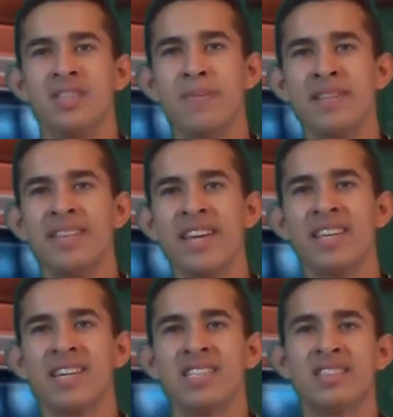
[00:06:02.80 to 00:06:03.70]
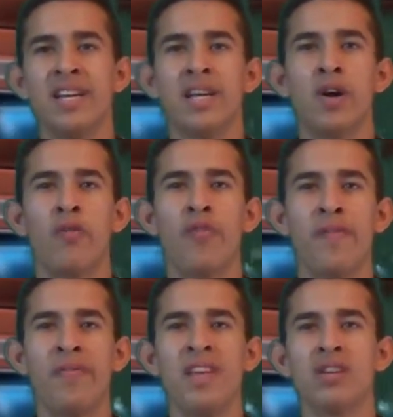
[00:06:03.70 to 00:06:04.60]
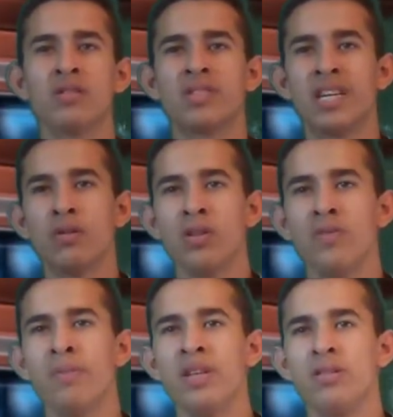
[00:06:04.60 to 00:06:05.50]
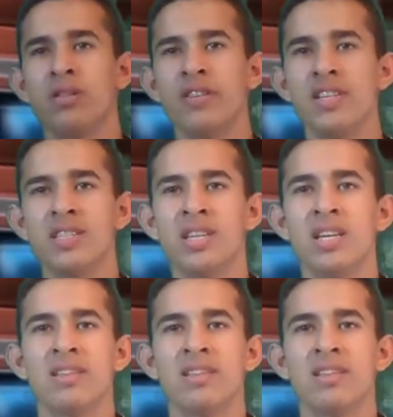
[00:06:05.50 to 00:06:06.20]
This maintaining a streak of 15 consecutive victories